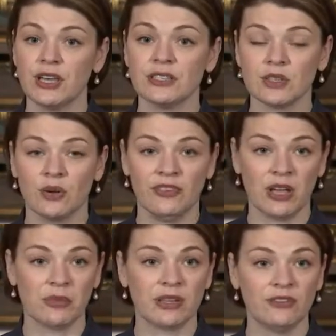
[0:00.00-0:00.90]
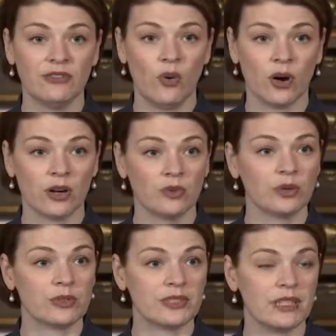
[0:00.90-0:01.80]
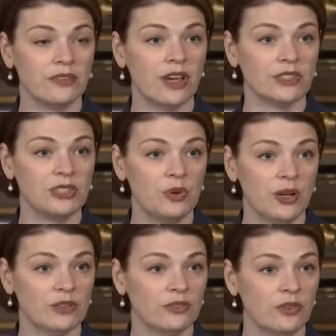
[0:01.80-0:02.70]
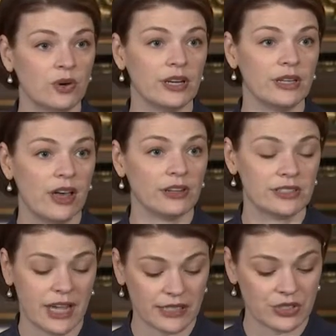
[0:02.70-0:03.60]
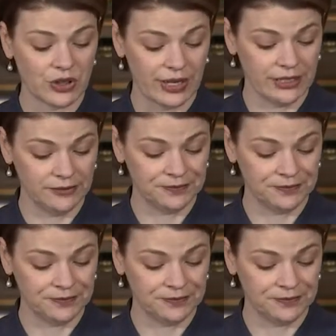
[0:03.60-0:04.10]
so a family of four would receive a $240 tax credit.